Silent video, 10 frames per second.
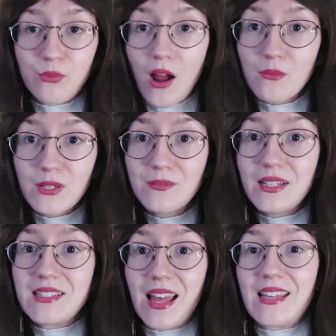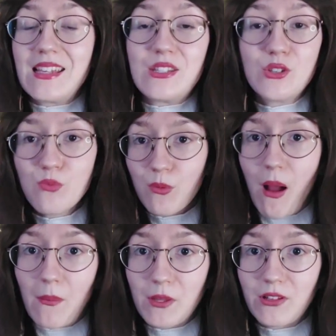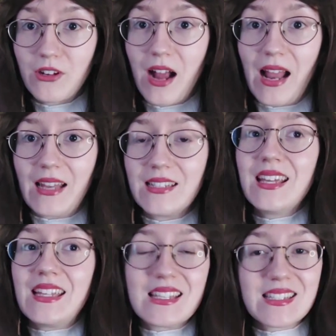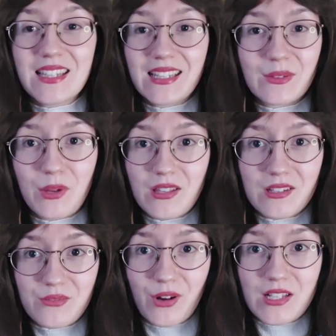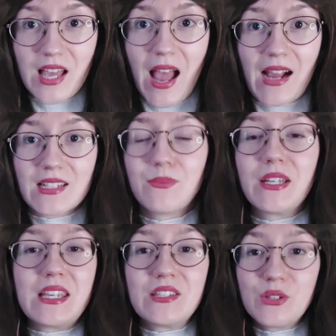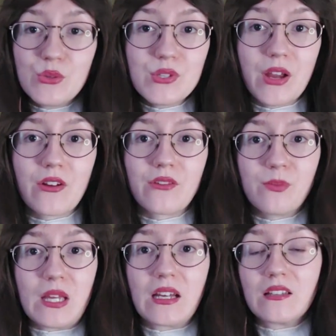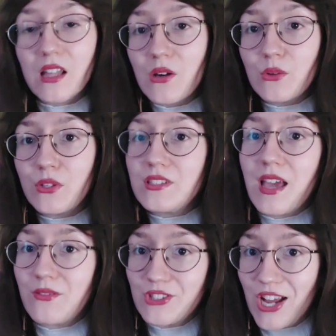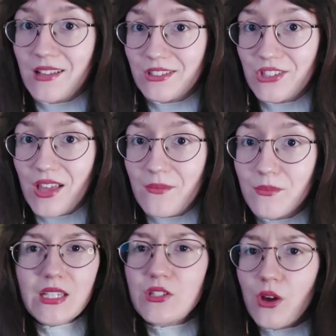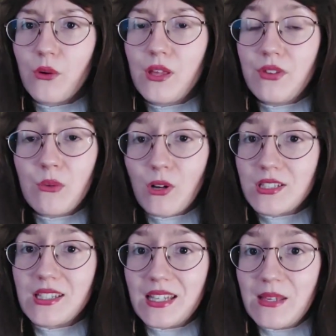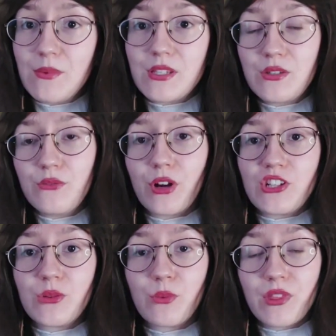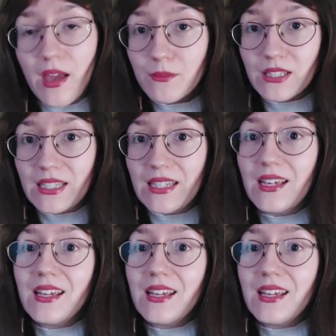problem is that he's super popular and he doesn't like the way that his friends act, but he's too scared of being alone to ever challenge them. So if he wants to keep his new friendship with Emily,